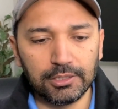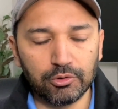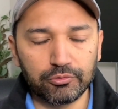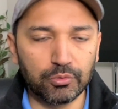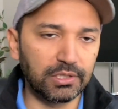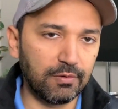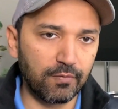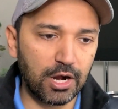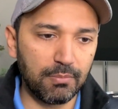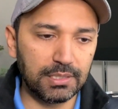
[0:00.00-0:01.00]
growth
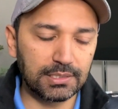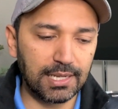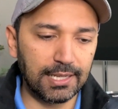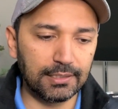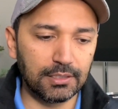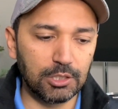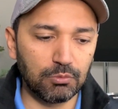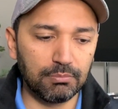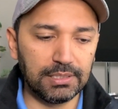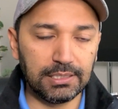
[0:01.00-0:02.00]
environment, and it
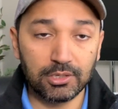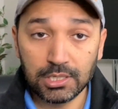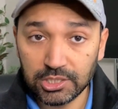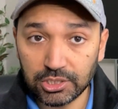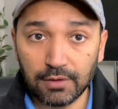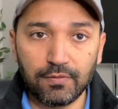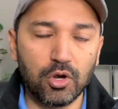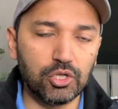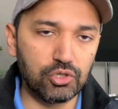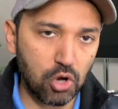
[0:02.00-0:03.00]
will be tough
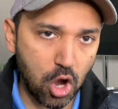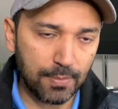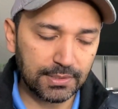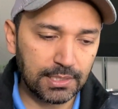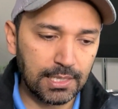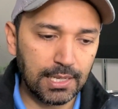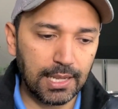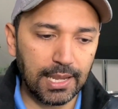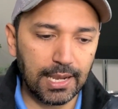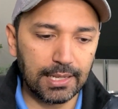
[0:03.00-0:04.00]
on jobs
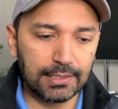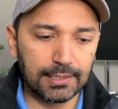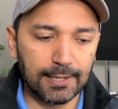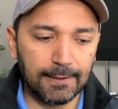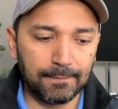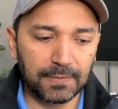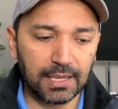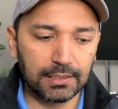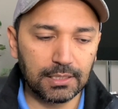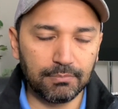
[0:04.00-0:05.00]
and
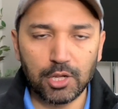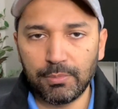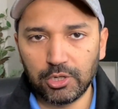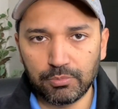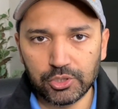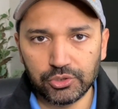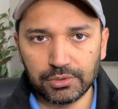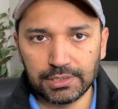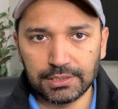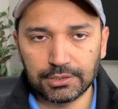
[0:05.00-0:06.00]
employment opportunities.